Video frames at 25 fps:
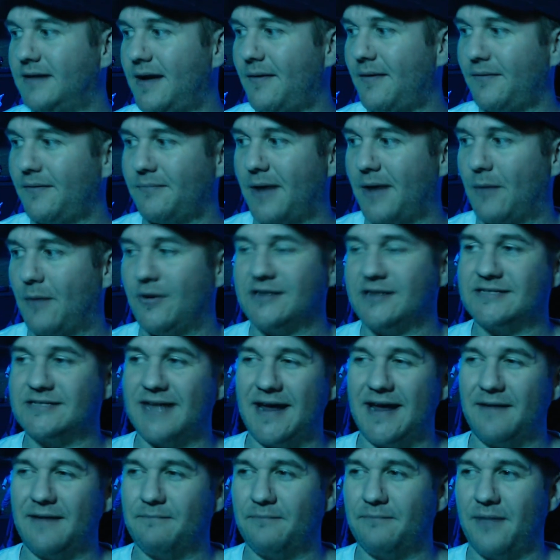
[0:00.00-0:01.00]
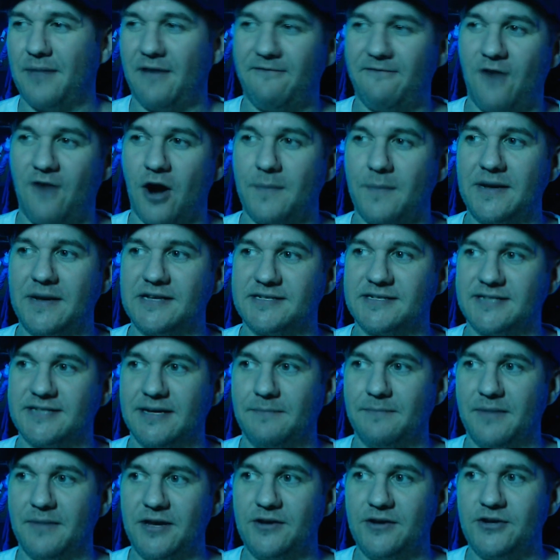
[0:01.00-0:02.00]
I would say a farming
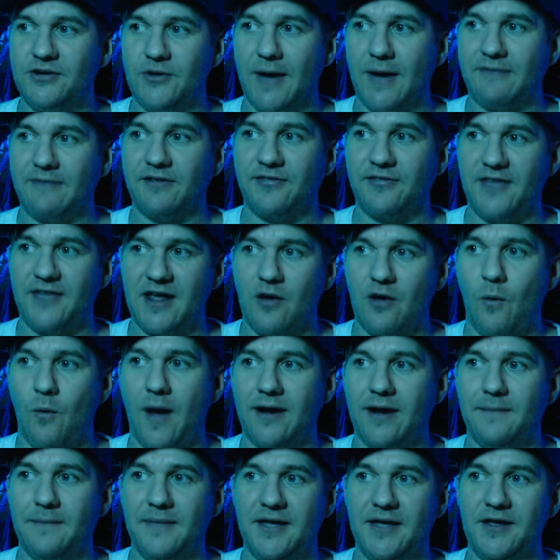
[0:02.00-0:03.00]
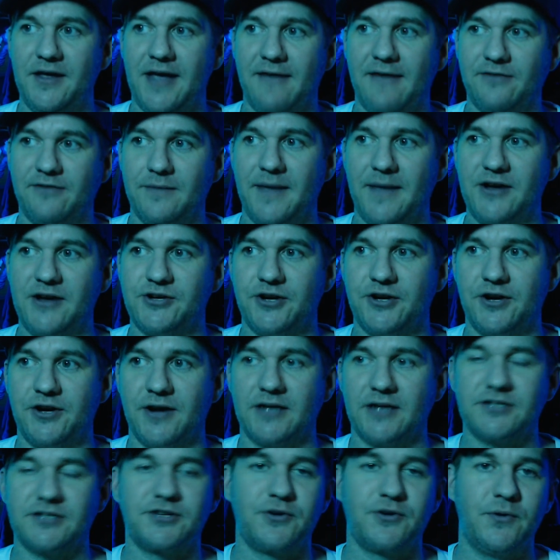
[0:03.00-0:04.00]
sim, but you do have to think quite a bit. You have to make sure you're
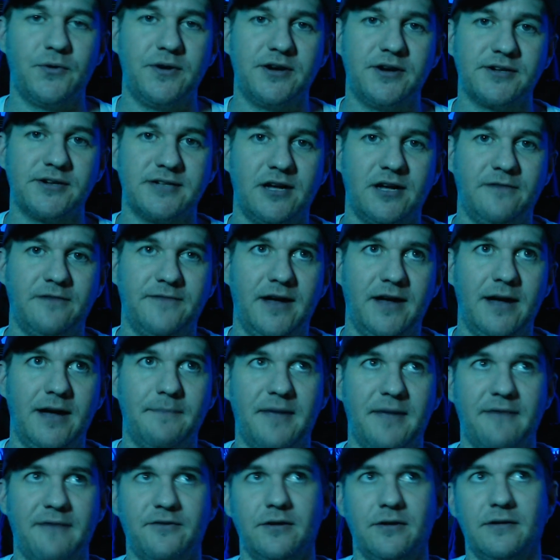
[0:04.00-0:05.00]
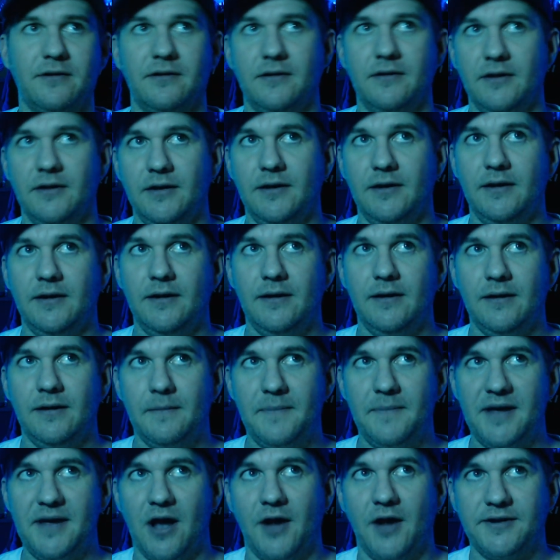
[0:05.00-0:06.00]
not screwing yourself up. You have to
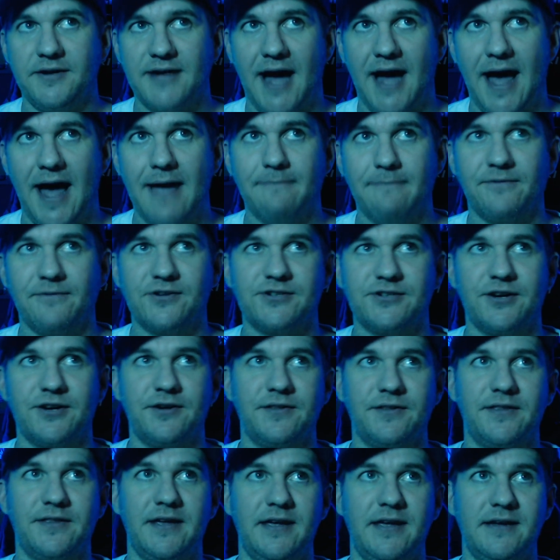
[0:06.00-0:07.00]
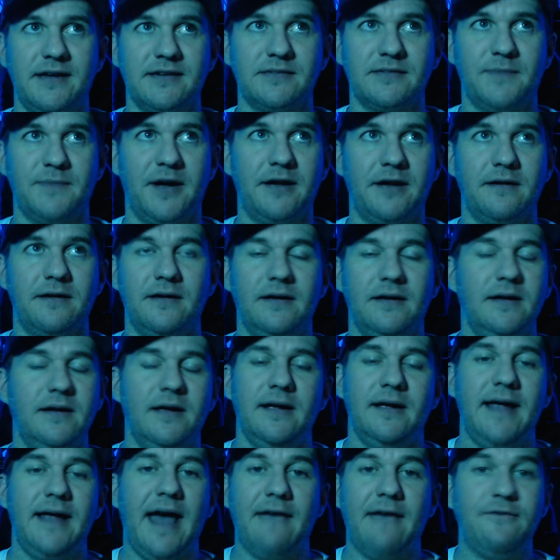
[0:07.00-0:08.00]
be on time for certain things. But
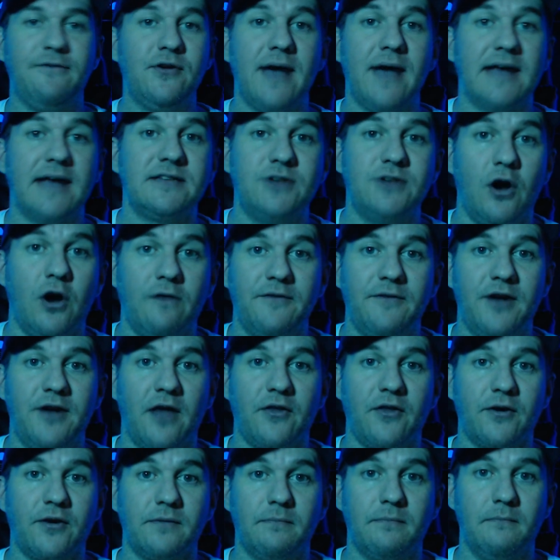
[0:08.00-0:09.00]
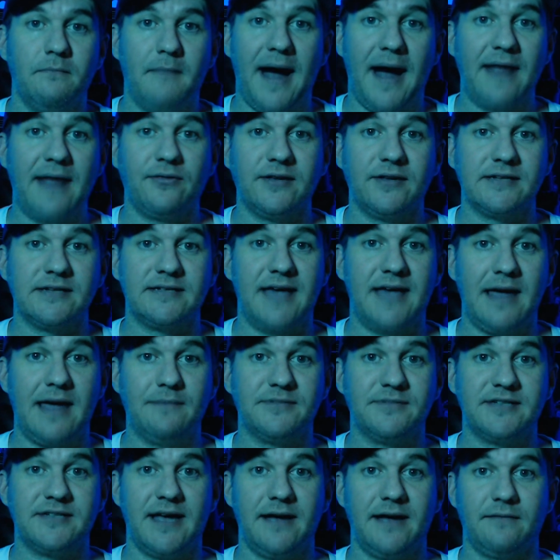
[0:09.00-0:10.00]
yeah, if you guys know of another mindless
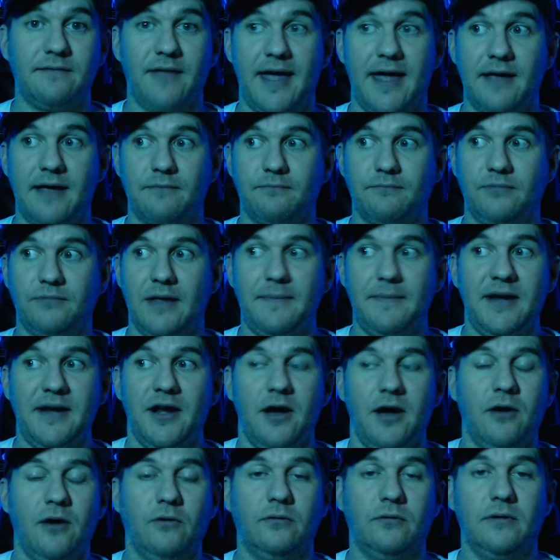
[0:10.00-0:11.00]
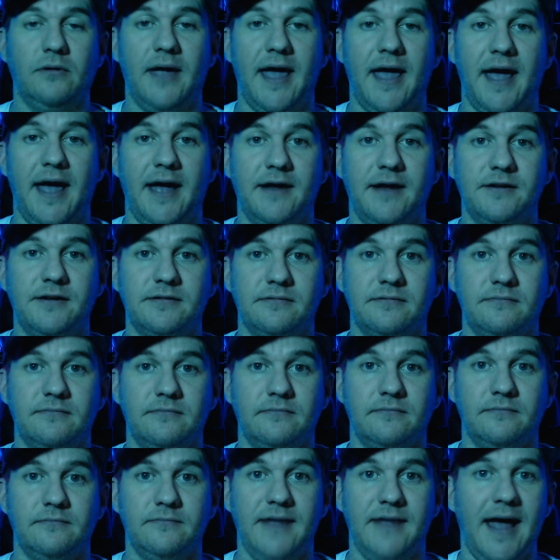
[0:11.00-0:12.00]
game set, like, let me know. And
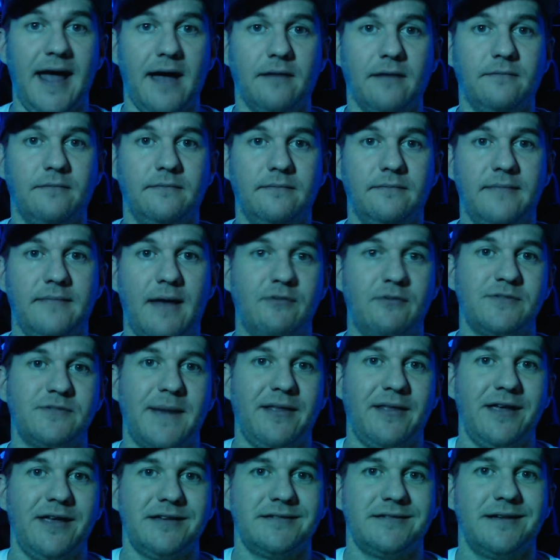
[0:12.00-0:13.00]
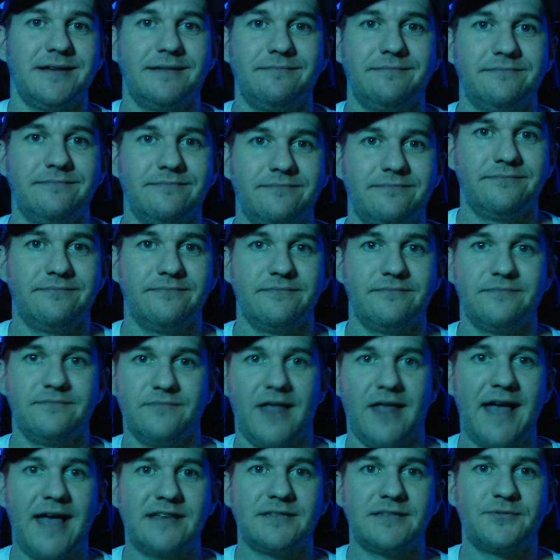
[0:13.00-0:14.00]
yeah, that was my list. And
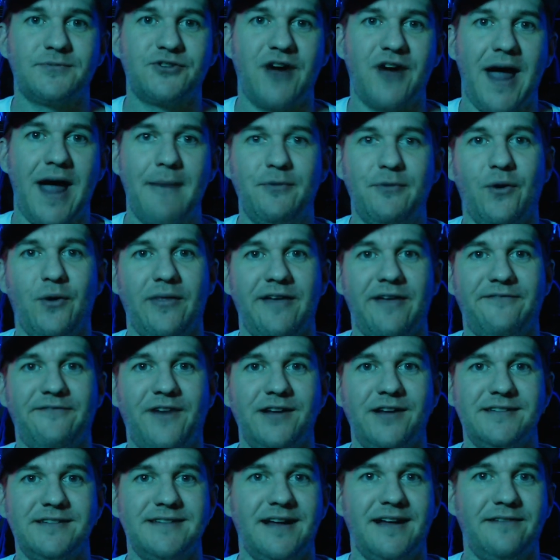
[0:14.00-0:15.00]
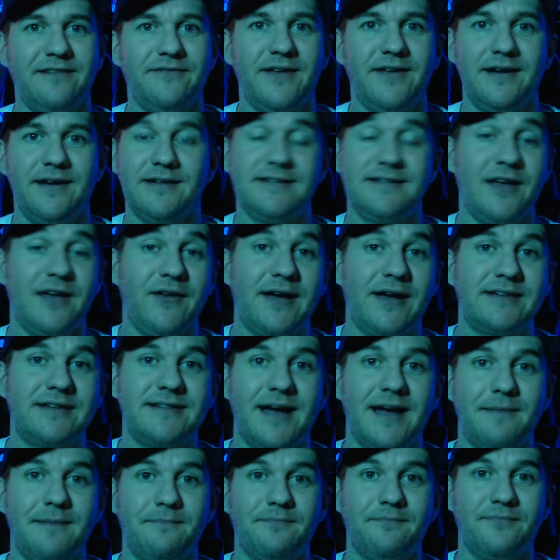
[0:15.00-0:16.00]
like, subscribe, do all that fun stuff. And until next
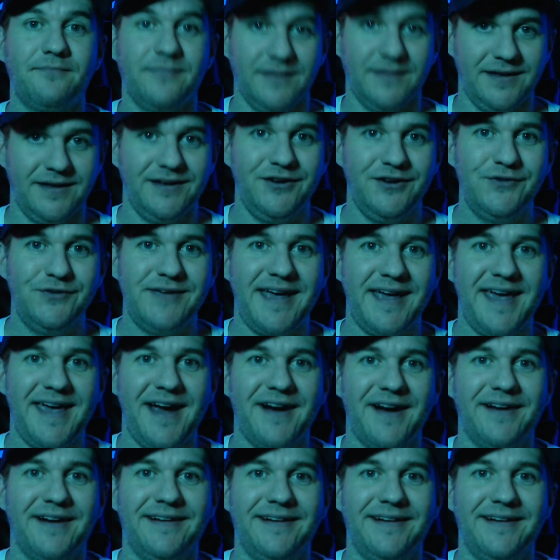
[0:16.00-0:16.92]
time, you take care.